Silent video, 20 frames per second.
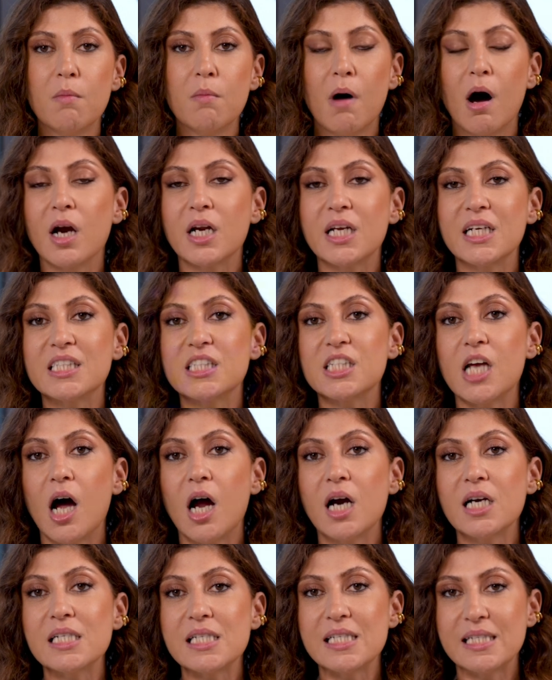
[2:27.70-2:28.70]
markets
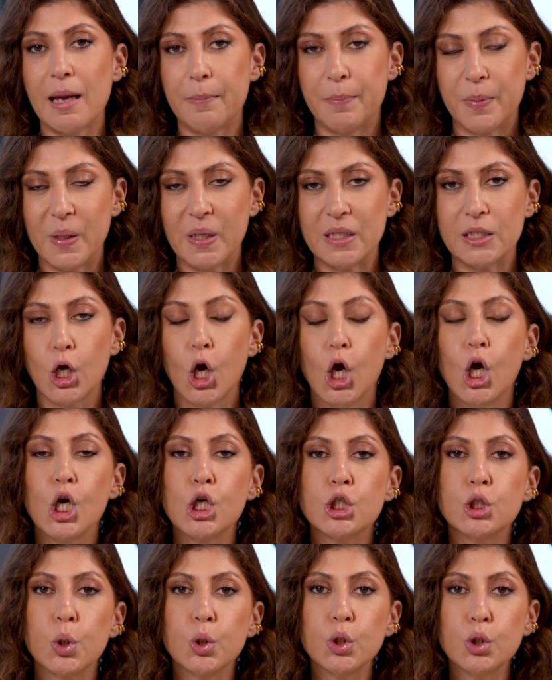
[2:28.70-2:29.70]
are separate.
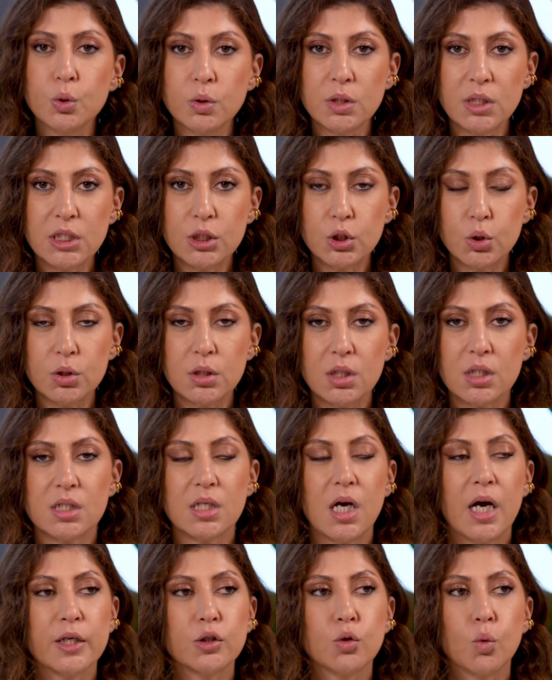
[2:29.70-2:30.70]
So you need to
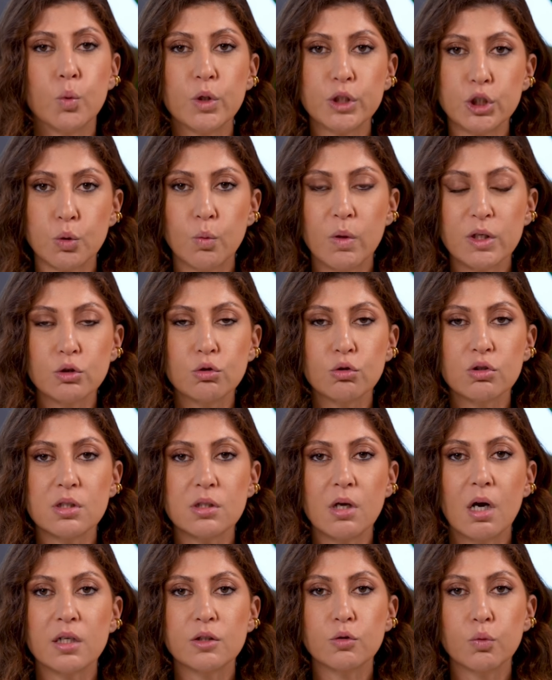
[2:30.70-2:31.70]
decide which one to
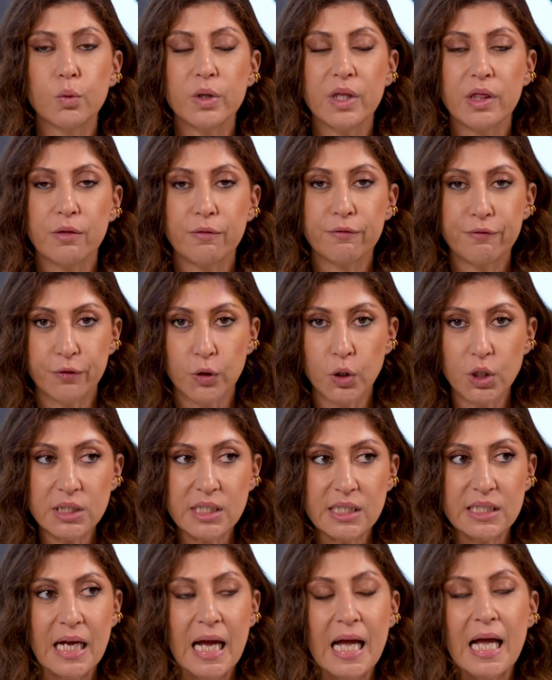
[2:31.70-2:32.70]
start with
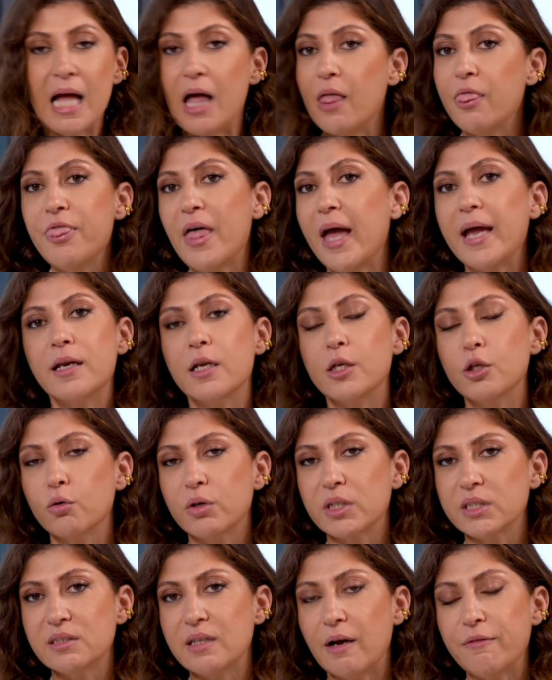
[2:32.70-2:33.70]
first, and then you
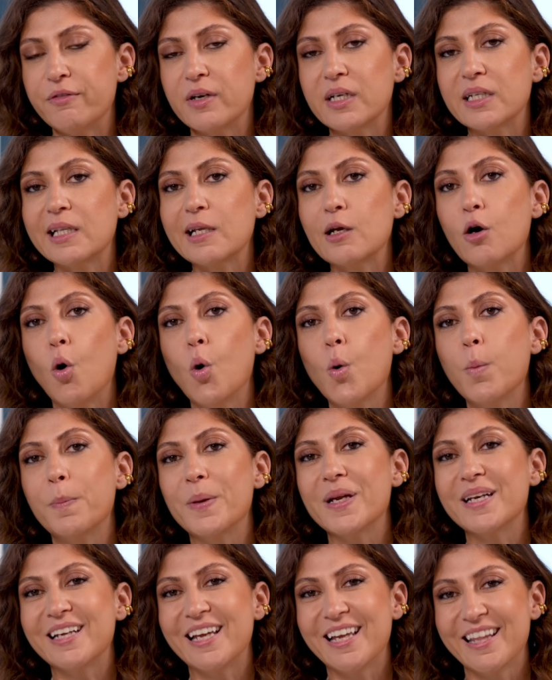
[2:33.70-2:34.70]
can definitely
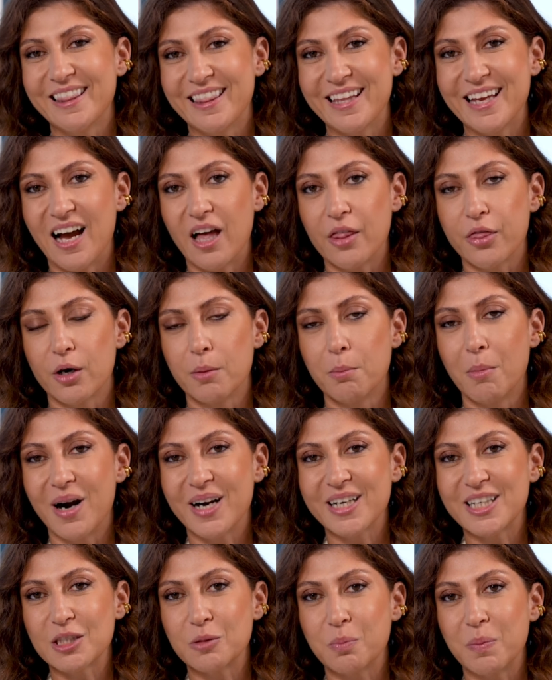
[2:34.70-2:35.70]
open in the other
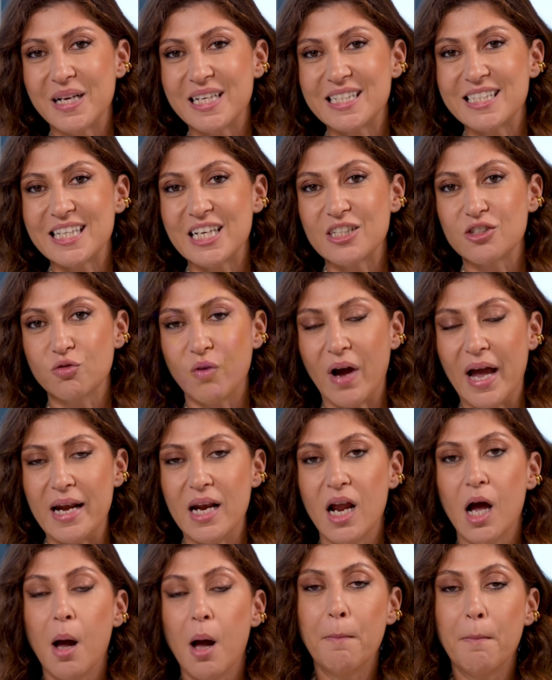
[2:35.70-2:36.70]
marketplace as
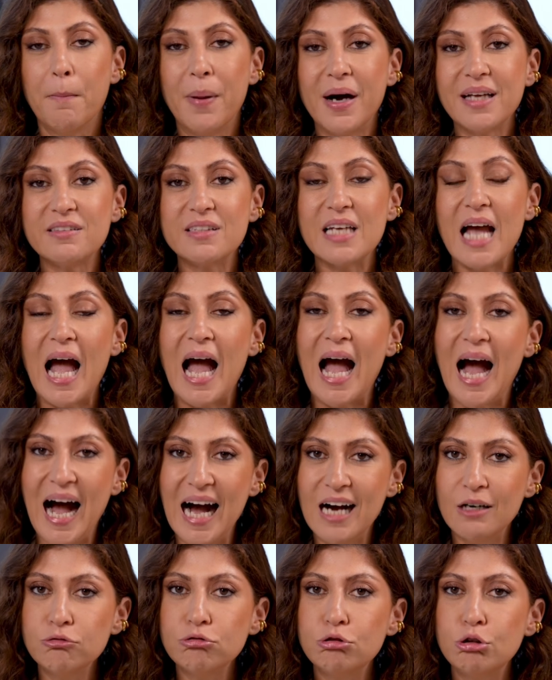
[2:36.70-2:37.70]
well. But
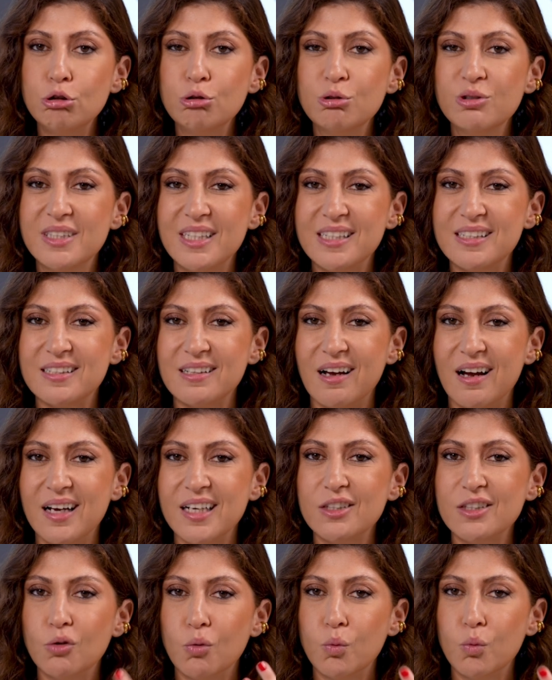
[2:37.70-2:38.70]
how do you
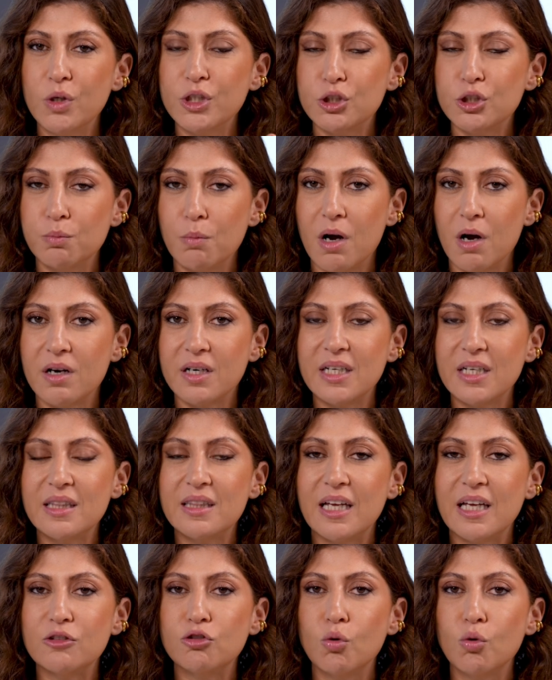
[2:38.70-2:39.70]
decide which
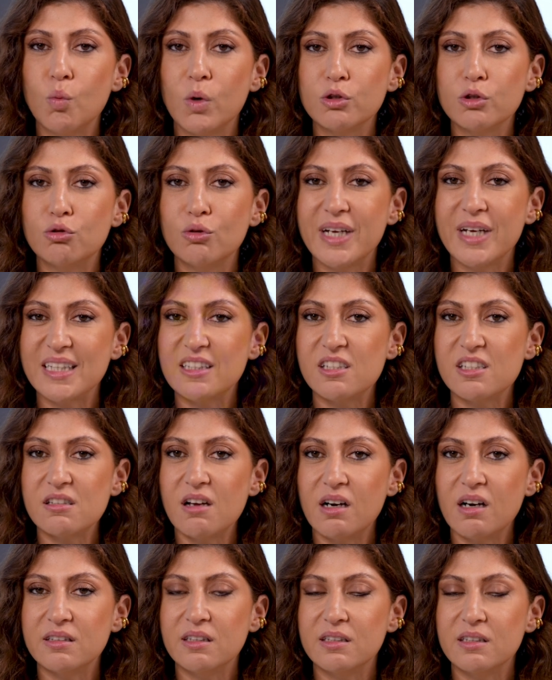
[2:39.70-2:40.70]
market that you want to get
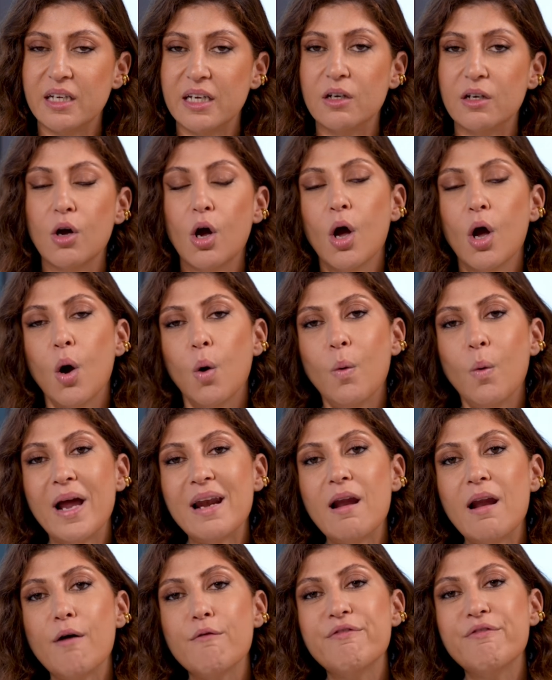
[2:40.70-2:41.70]
started in?
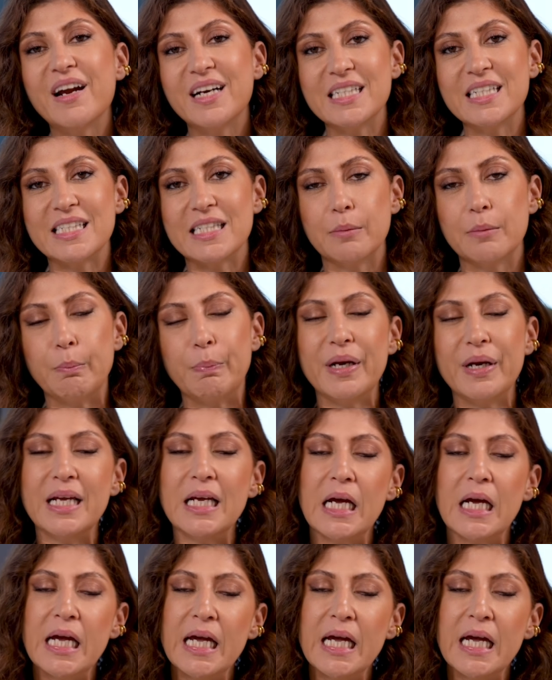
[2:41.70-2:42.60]
Well, very simply,